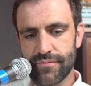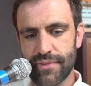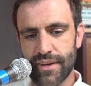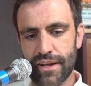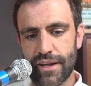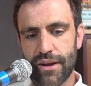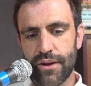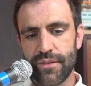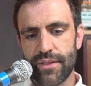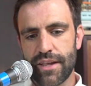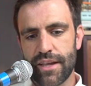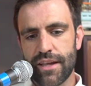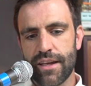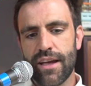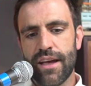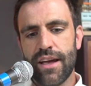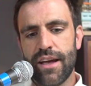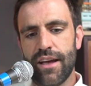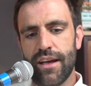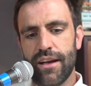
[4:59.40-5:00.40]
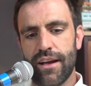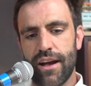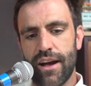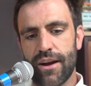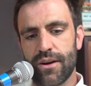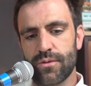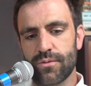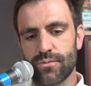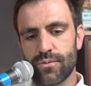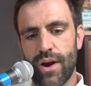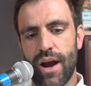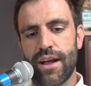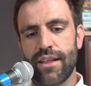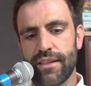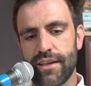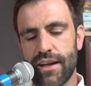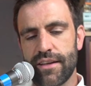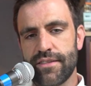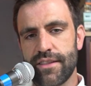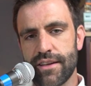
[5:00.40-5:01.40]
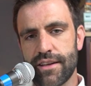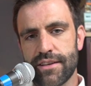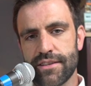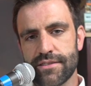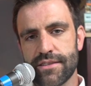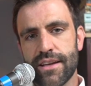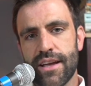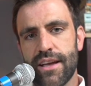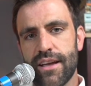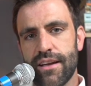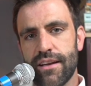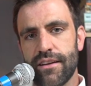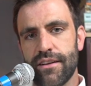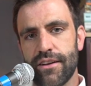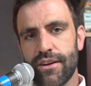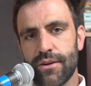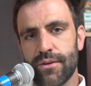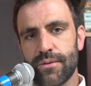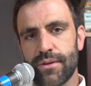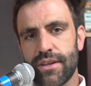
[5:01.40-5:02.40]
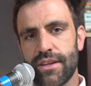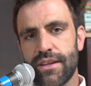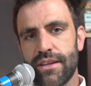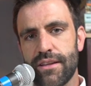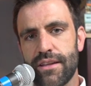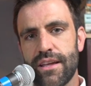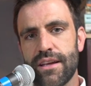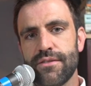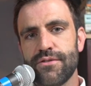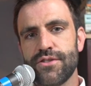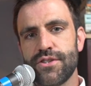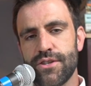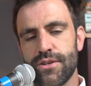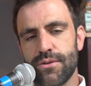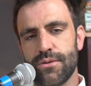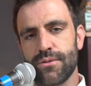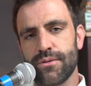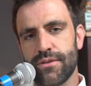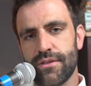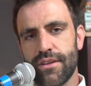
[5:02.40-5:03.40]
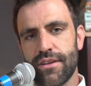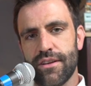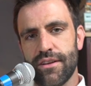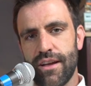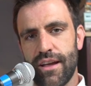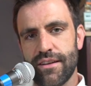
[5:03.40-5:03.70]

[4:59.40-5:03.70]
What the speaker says: Riley, I think, gives you a